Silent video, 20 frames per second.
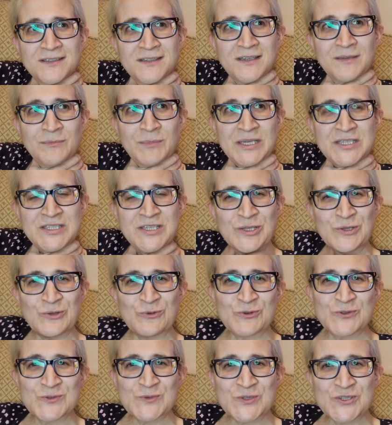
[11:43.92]
amazing
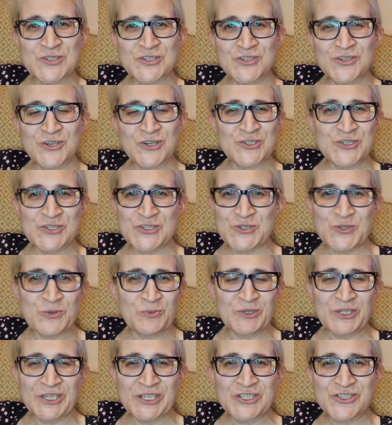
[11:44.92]
laws, which are just
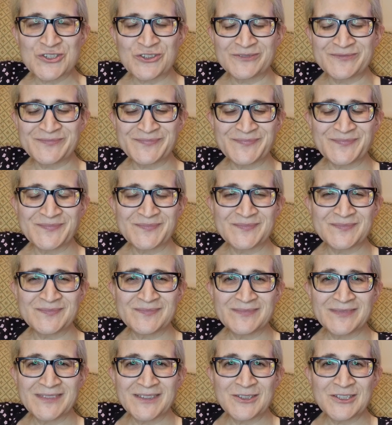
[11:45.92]
human nature
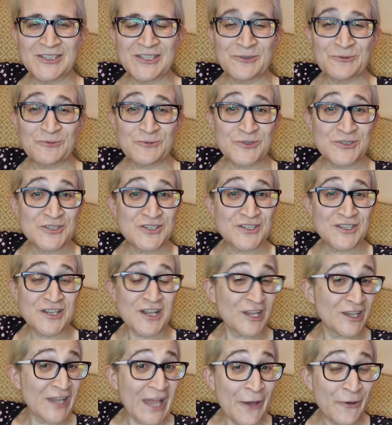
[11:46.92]
and which has
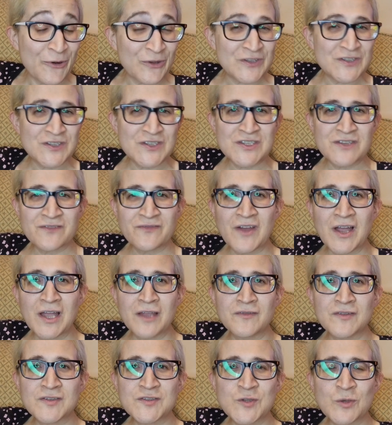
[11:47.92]
allowed us to
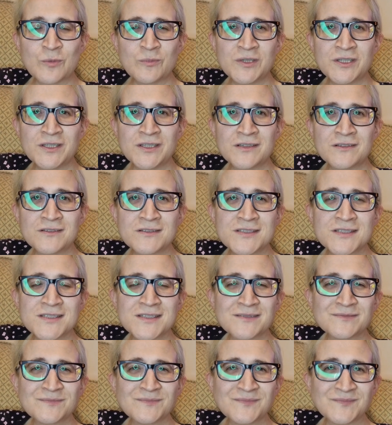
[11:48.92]
survive for so many years.